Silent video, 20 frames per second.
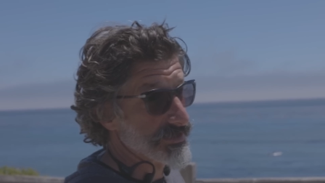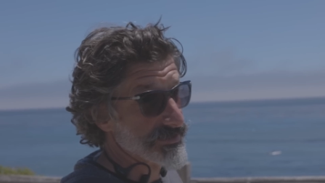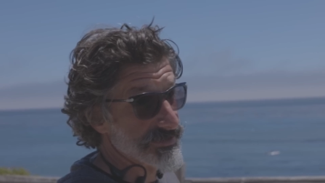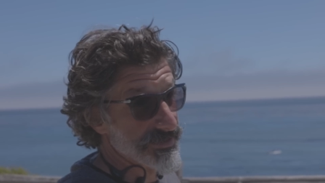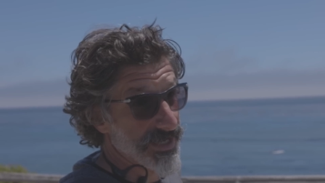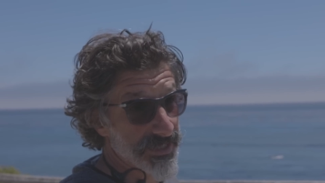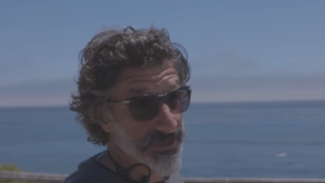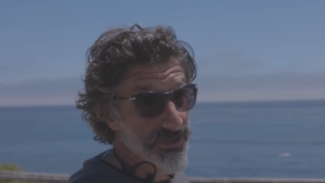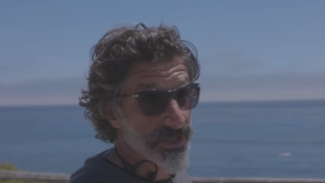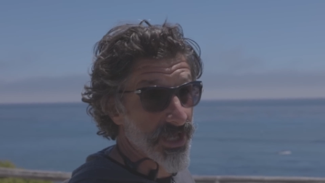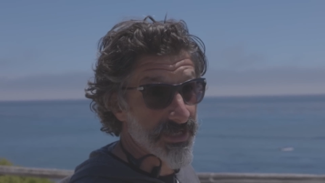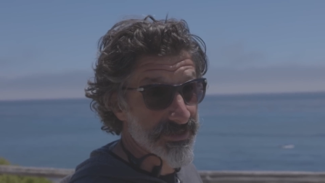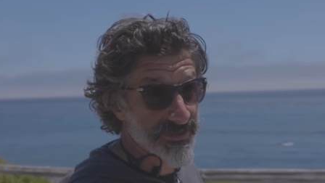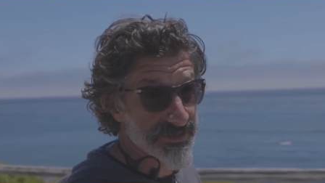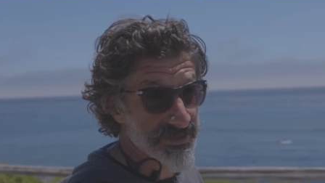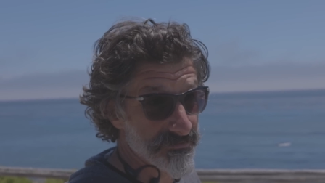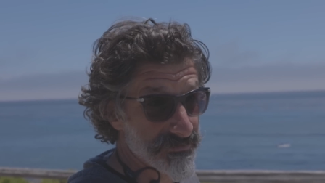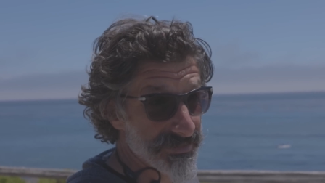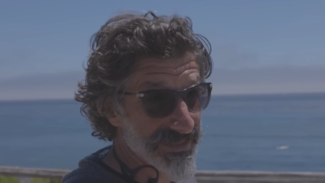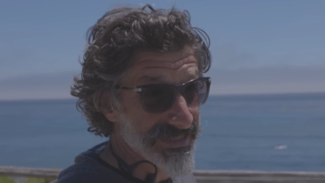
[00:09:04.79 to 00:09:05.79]
it's not a loss
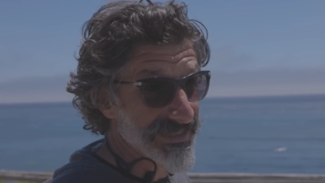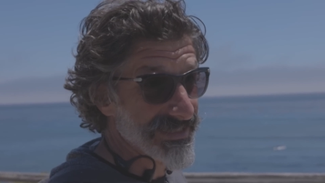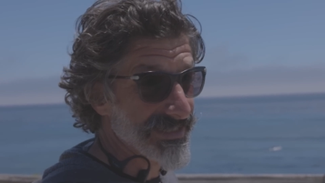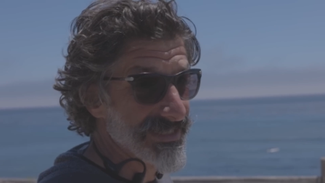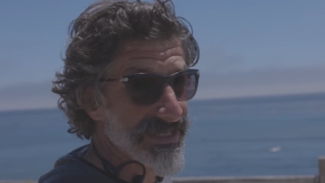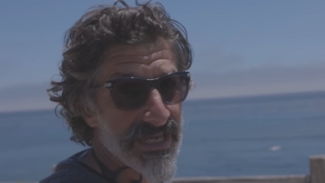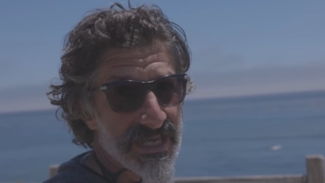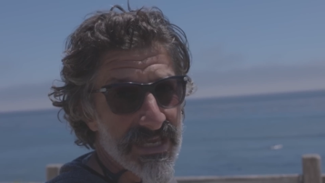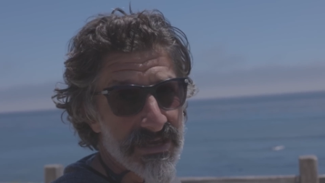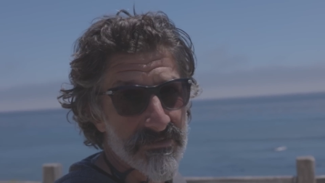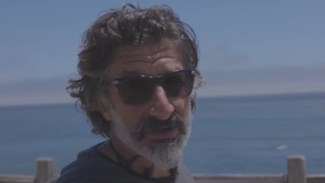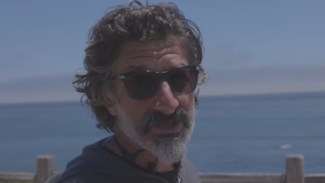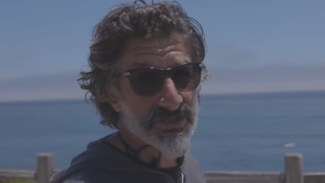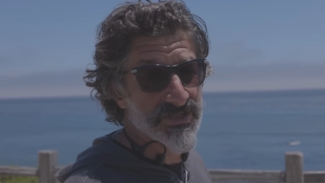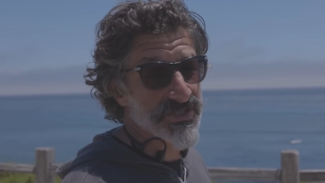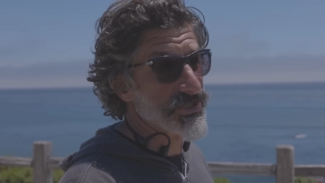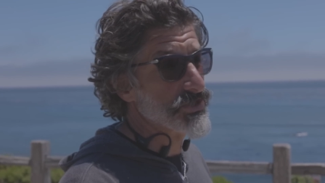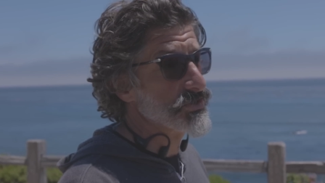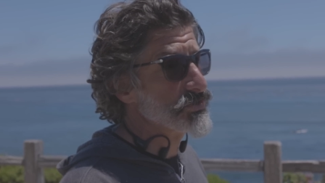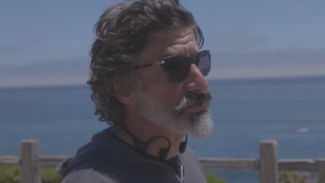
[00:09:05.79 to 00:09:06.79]
to me, but it's
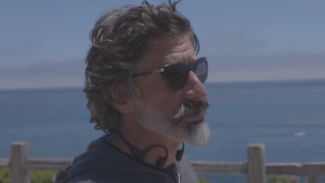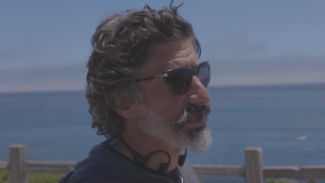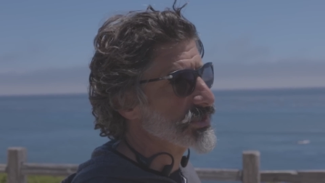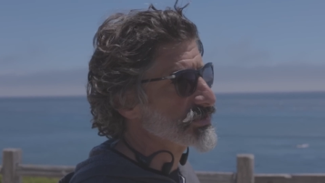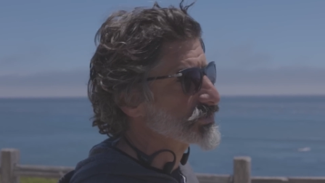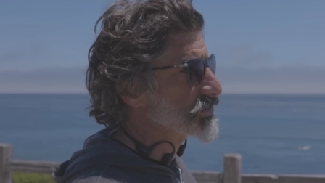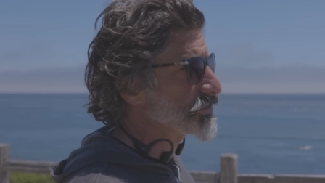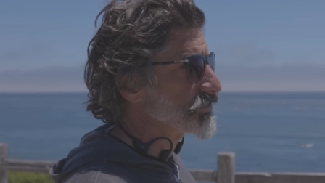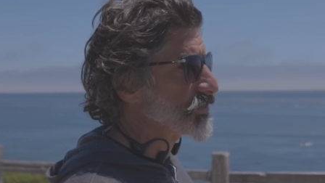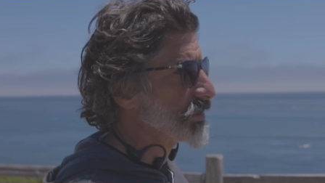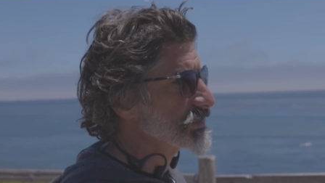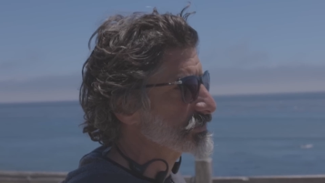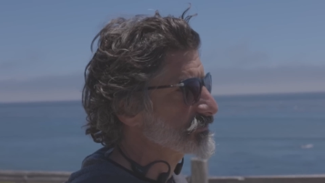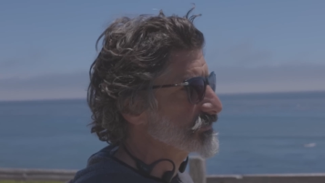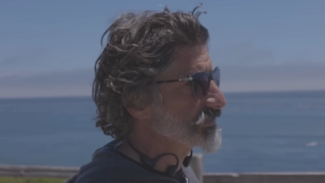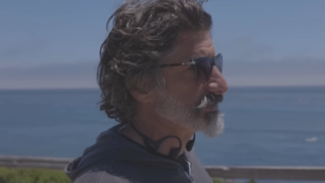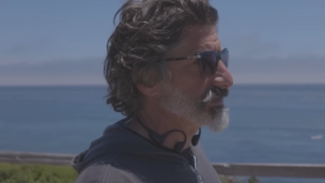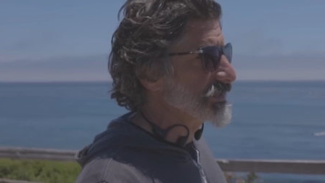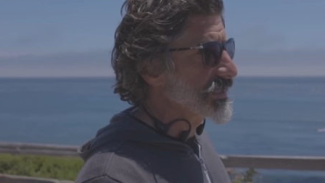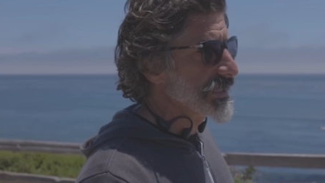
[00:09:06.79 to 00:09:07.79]
a huge loss to
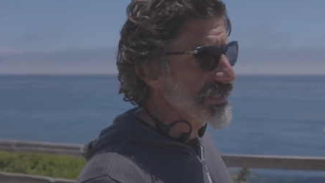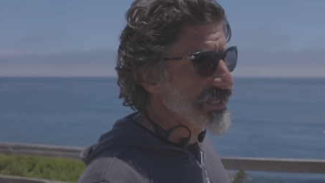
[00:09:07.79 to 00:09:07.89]
CrossFit